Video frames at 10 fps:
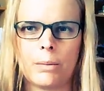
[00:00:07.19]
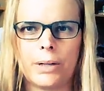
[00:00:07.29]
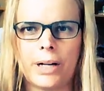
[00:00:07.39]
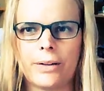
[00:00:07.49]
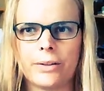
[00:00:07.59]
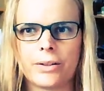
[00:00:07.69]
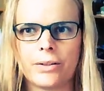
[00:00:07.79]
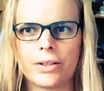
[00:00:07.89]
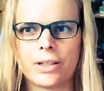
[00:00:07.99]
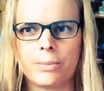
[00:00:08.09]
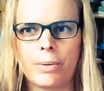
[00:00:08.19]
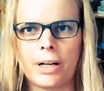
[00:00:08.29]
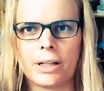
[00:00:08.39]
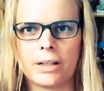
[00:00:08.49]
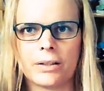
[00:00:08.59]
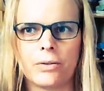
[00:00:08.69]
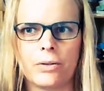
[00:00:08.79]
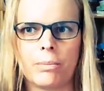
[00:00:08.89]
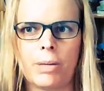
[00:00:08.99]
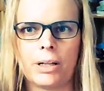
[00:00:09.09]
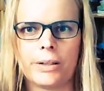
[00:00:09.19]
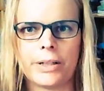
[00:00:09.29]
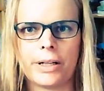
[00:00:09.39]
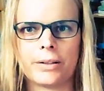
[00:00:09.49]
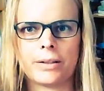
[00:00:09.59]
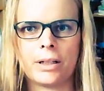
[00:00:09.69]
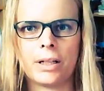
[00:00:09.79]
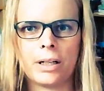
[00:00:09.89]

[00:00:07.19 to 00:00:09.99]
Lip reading: but neither searched his pockets nor apologized.